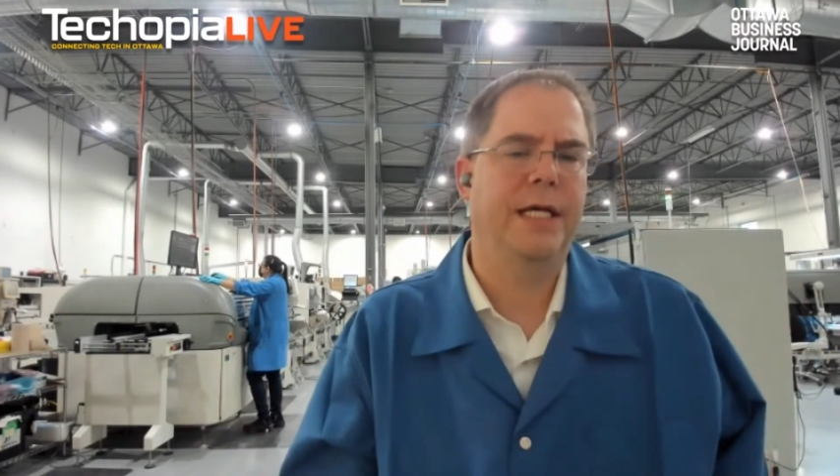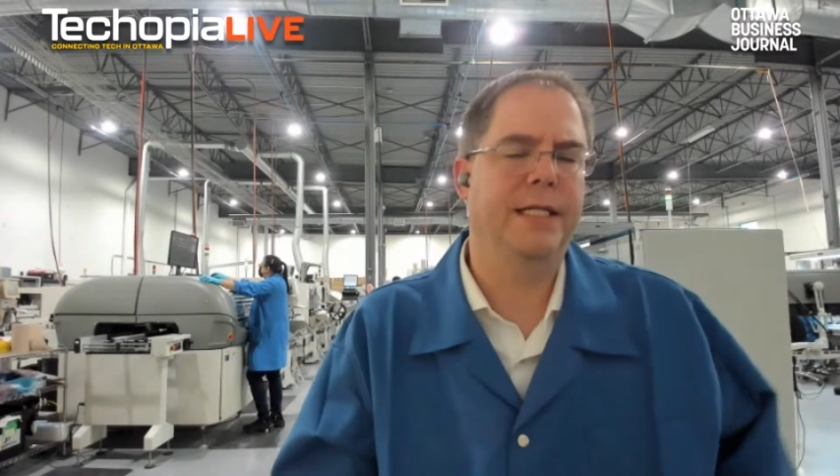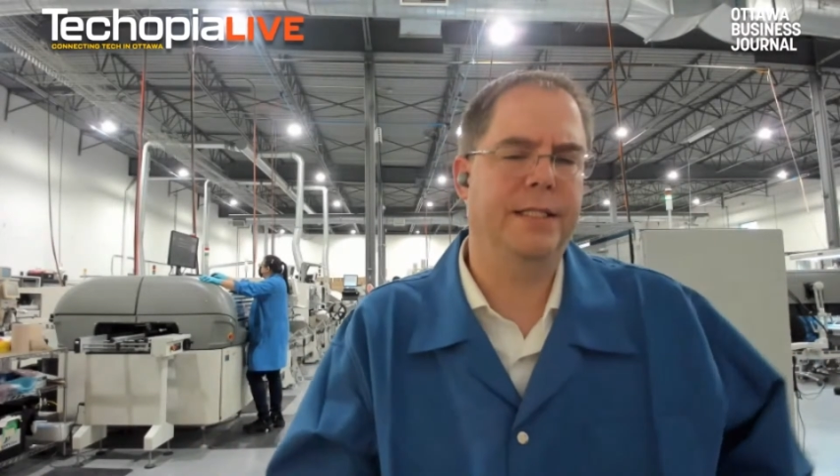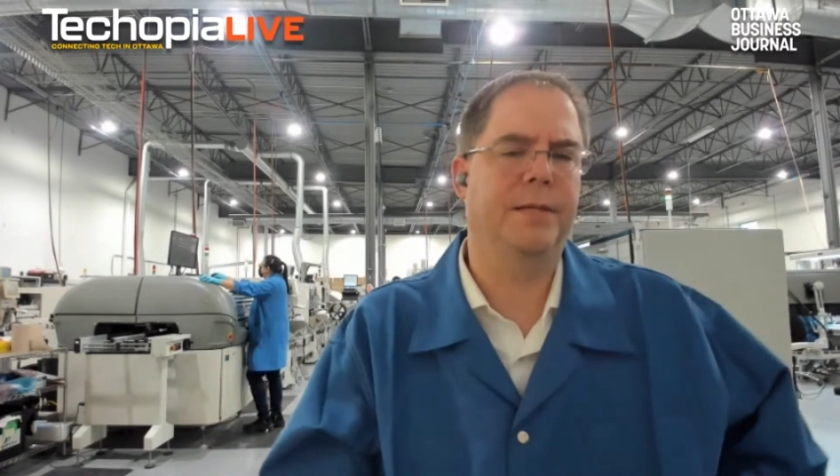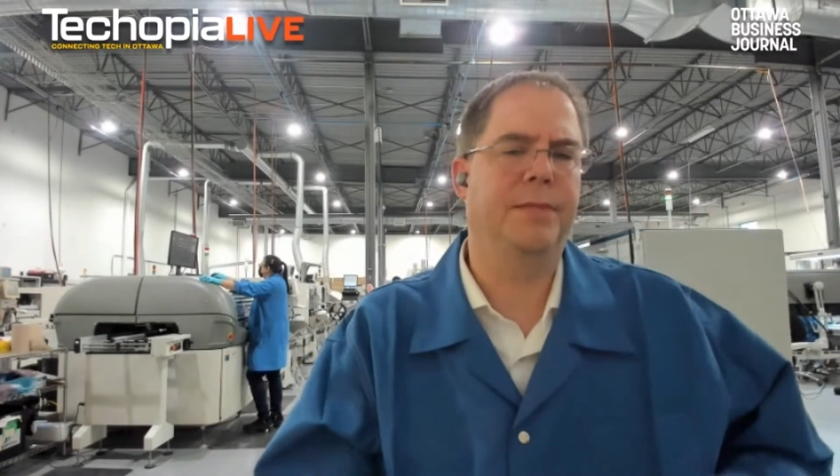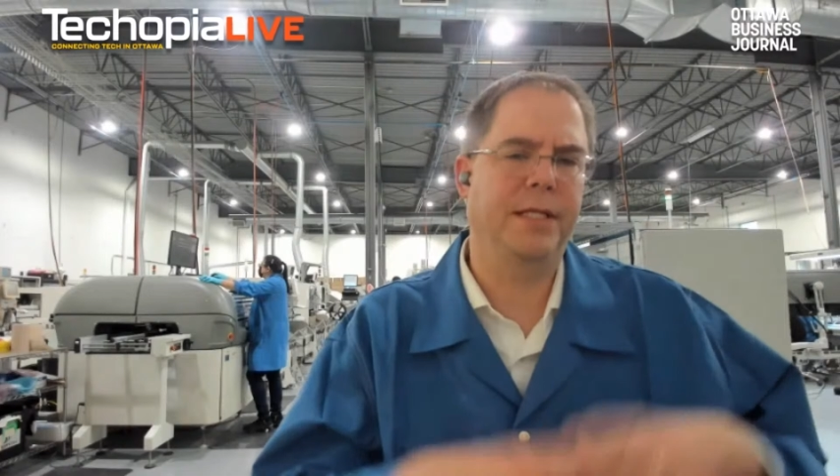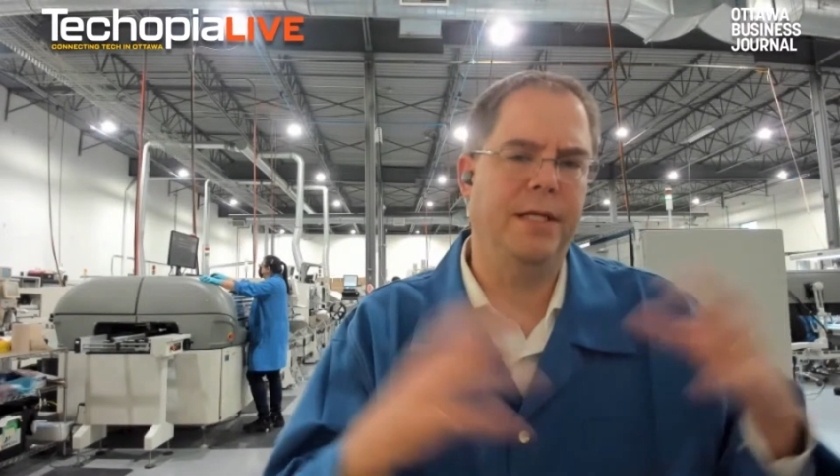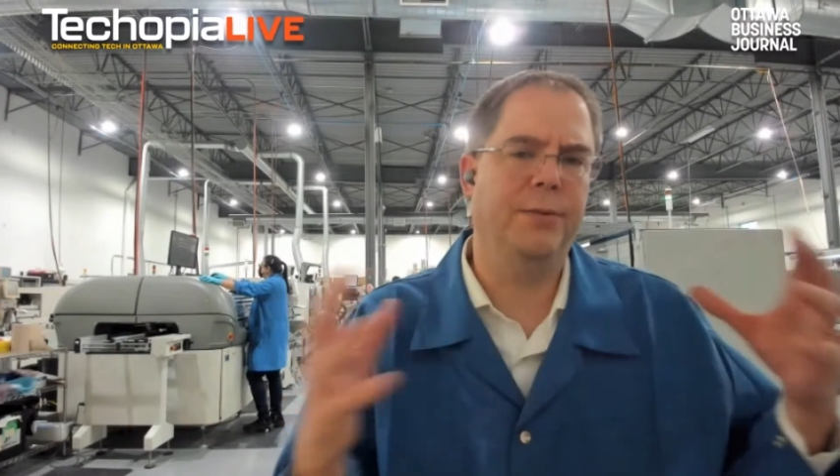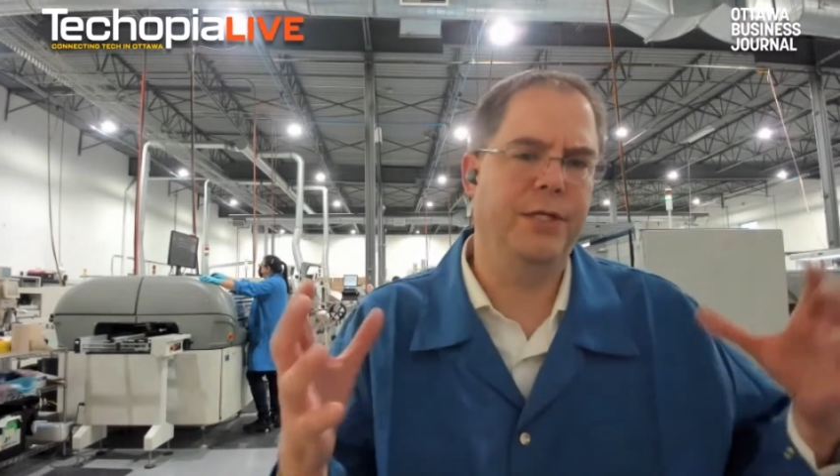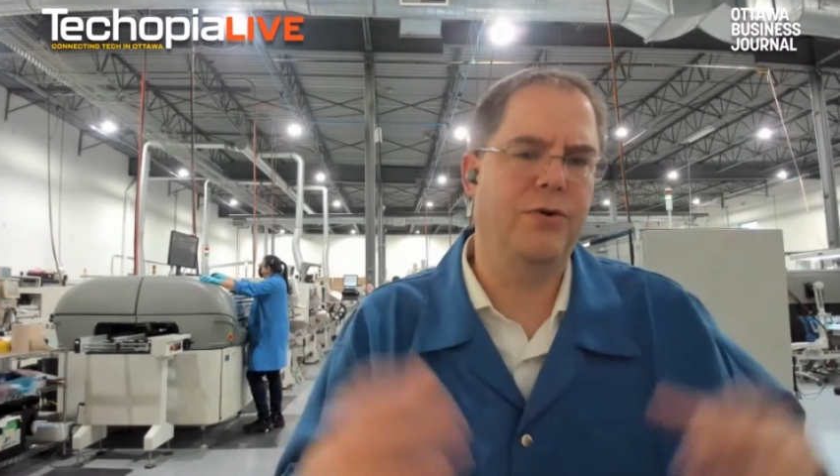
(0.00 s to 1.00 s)
and something
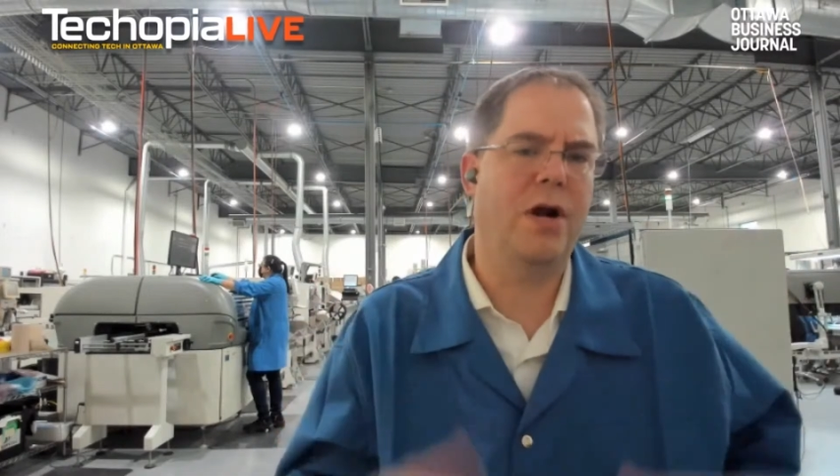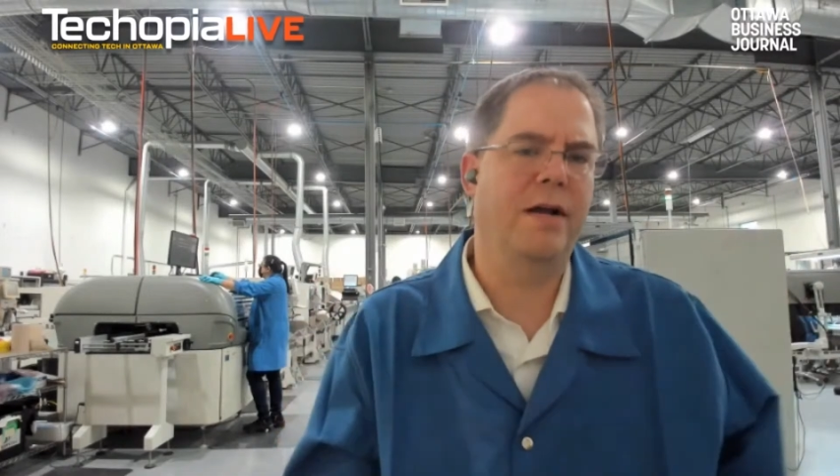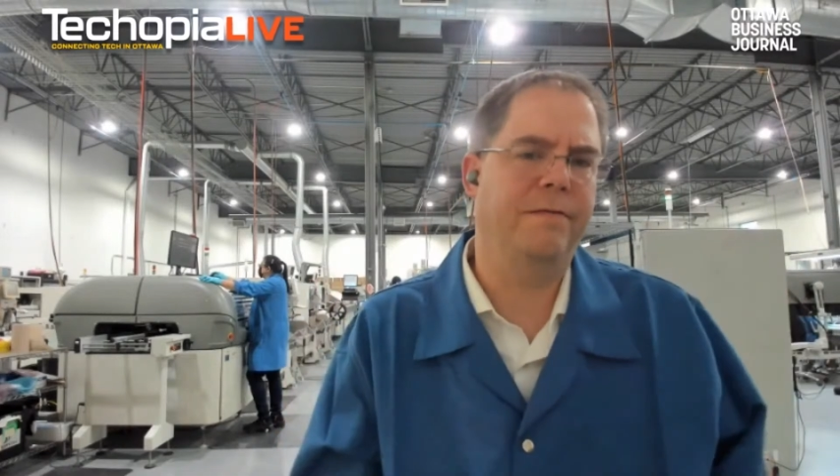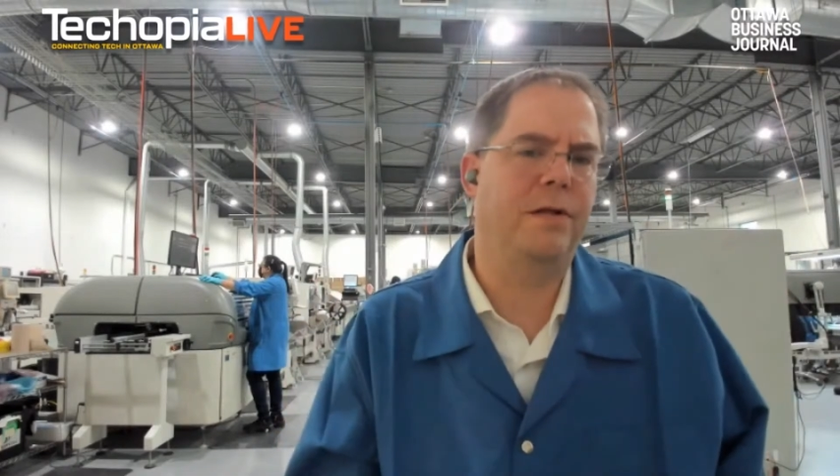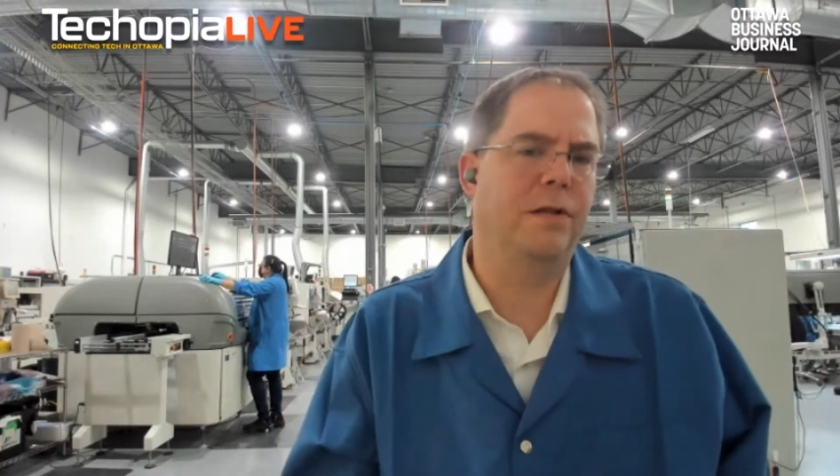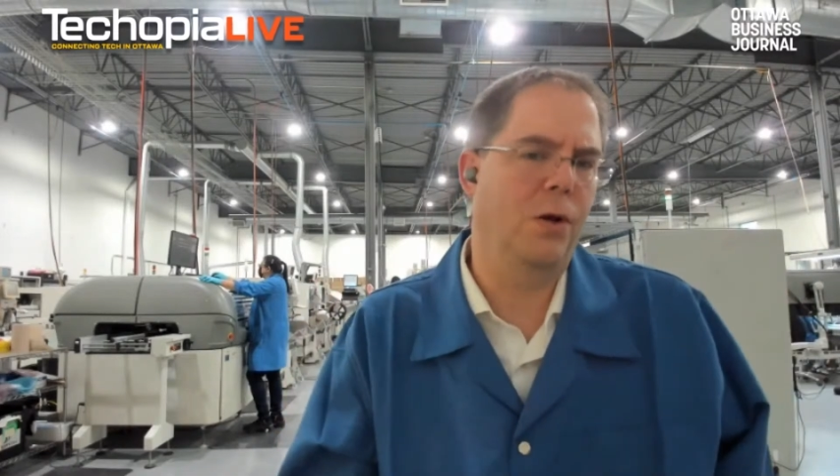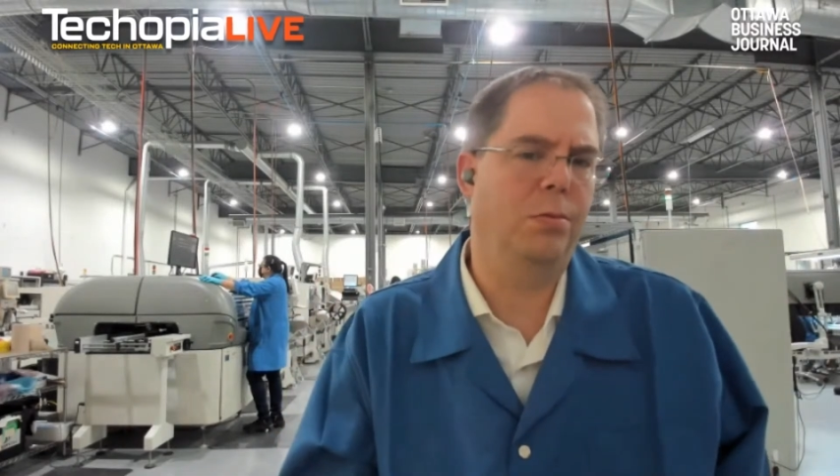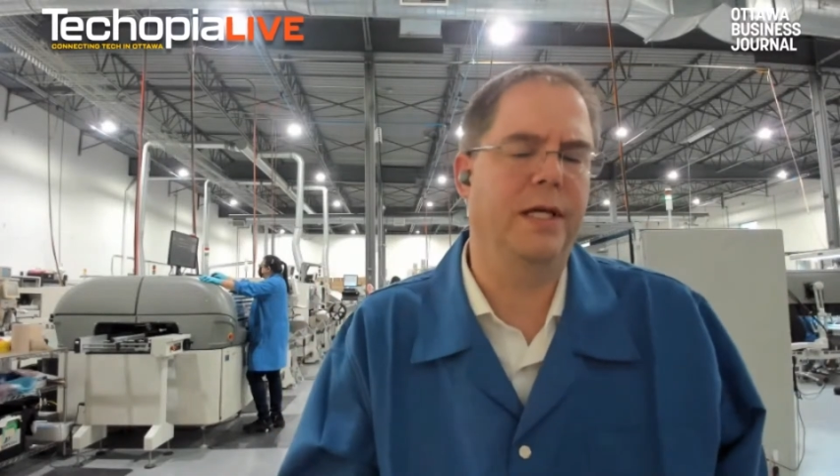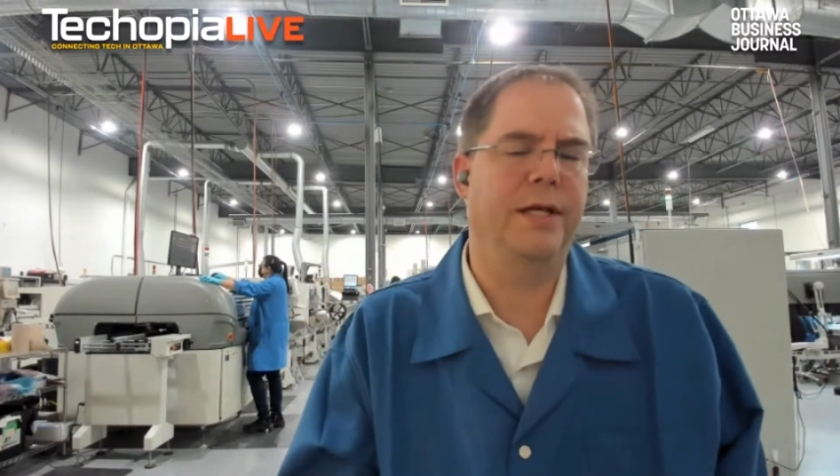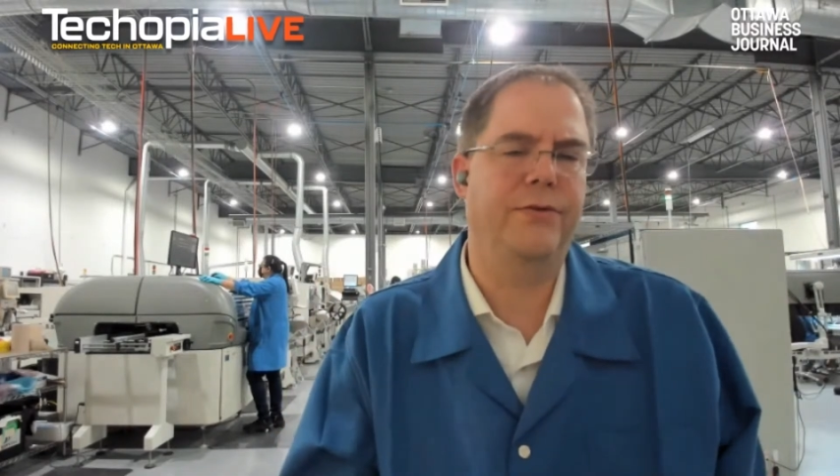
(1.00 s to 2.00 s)
that we drive globally